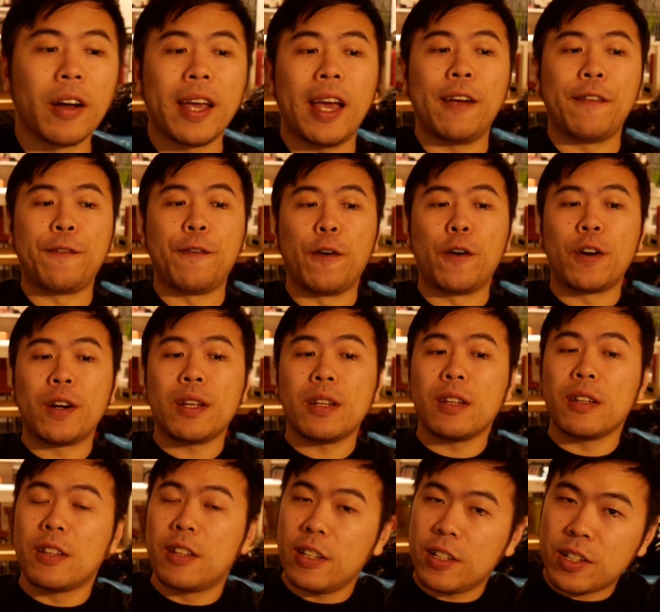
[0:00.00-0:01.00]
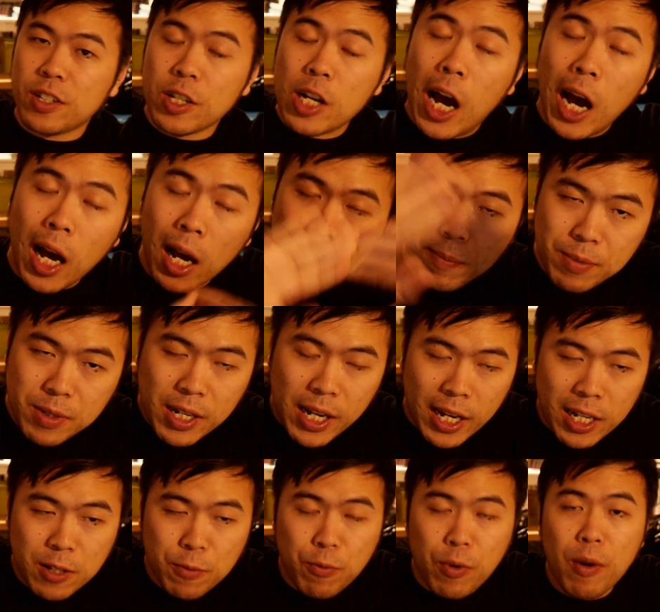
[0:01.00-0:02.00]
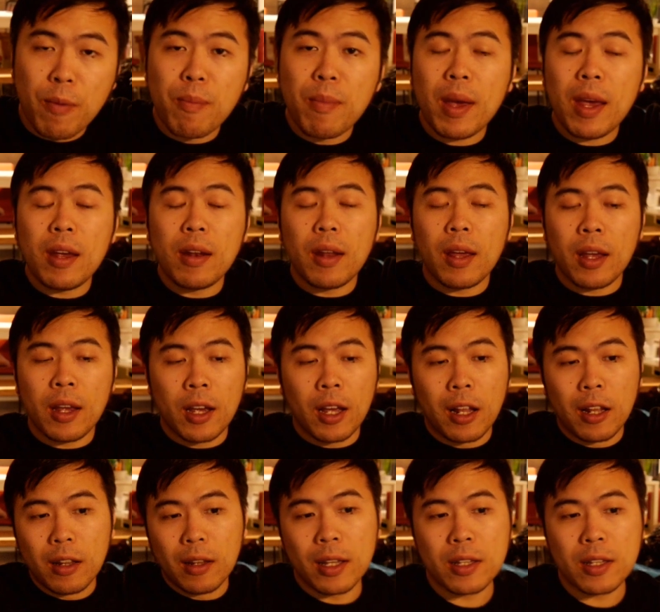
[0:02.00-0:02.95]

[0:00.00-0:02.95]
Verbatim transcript: Okay, for this top decks remaining,